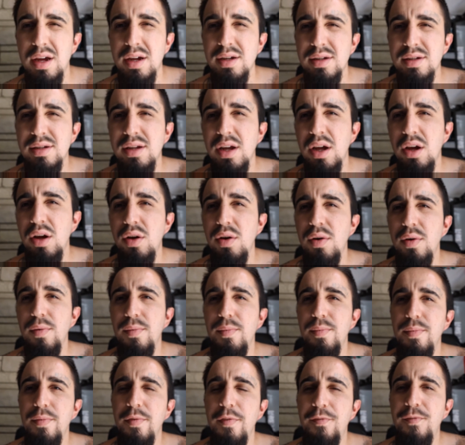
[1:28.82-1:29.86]
So
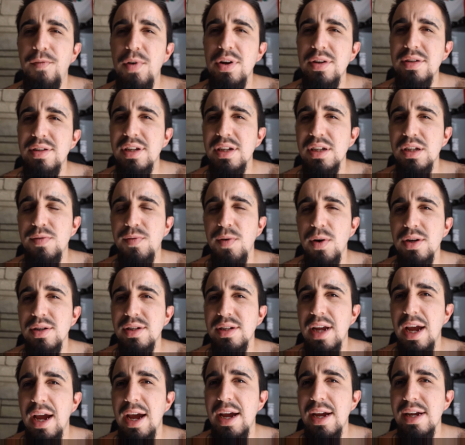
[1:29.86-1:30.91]
first things
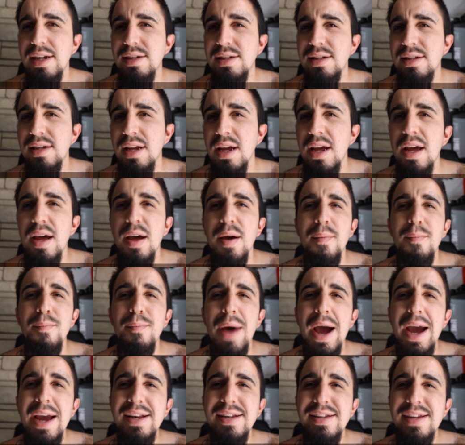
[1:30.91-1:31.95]
first, guys,
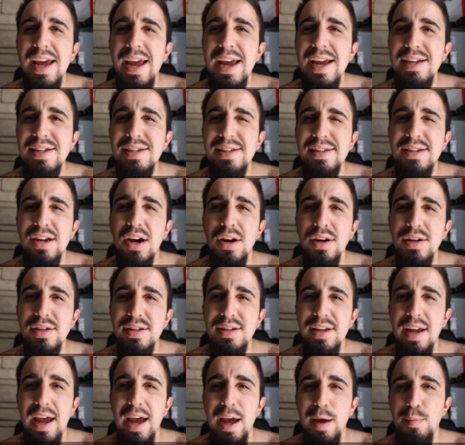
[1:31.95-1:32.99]
my day
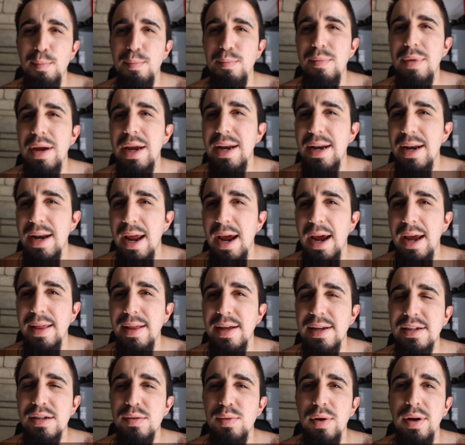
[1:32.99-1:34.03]
starts at midnight.
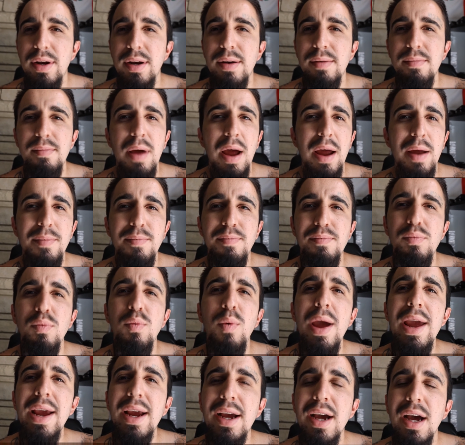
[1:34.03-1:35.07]
That's when I
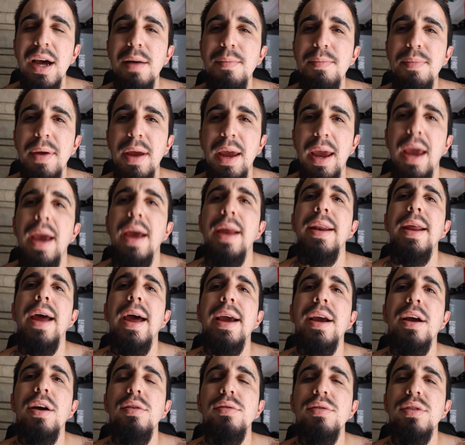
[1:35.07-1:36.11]
wake up and
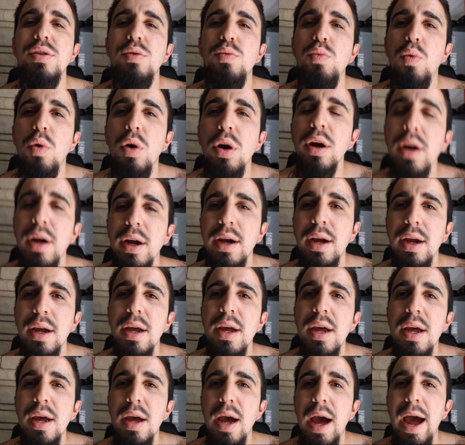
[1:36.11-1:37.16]
I go to work.
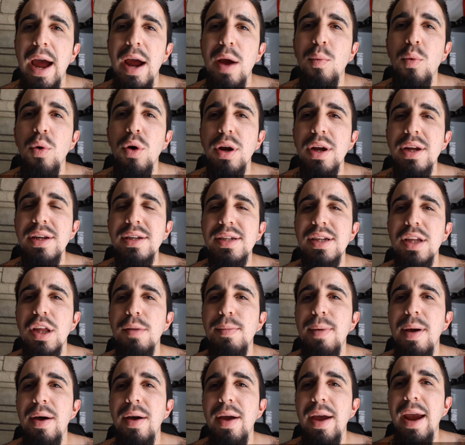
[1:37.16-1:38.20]
I work until
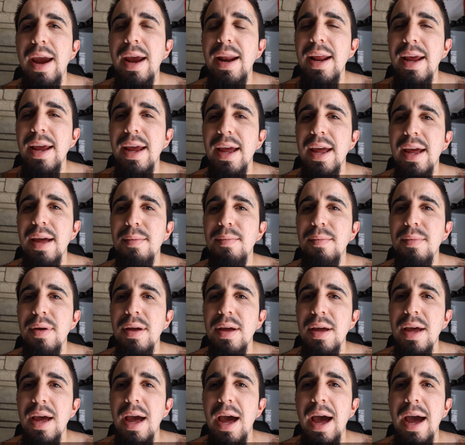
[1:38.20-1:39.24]
about 8 a.m.
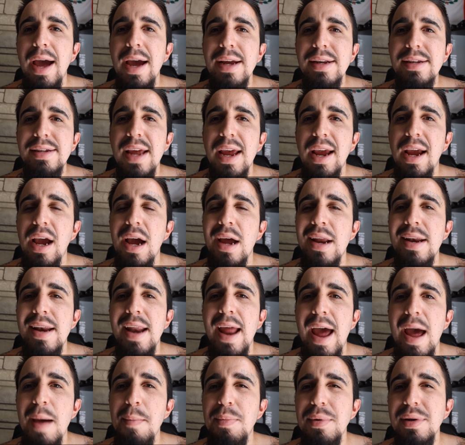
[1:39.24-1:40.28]
I take a
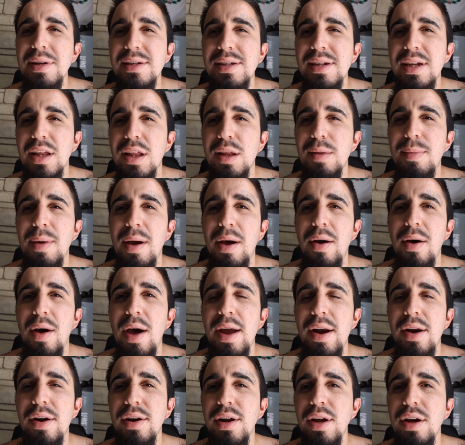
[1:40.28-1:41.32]
nap until about,
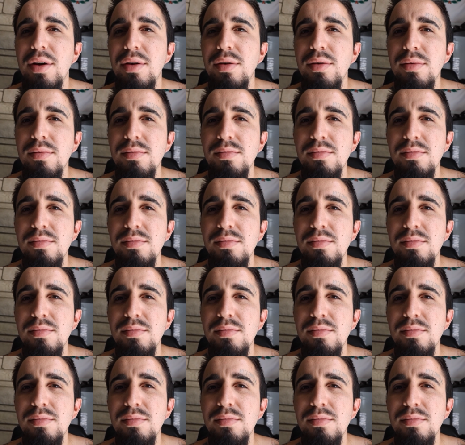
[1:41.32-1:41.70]
I don't know,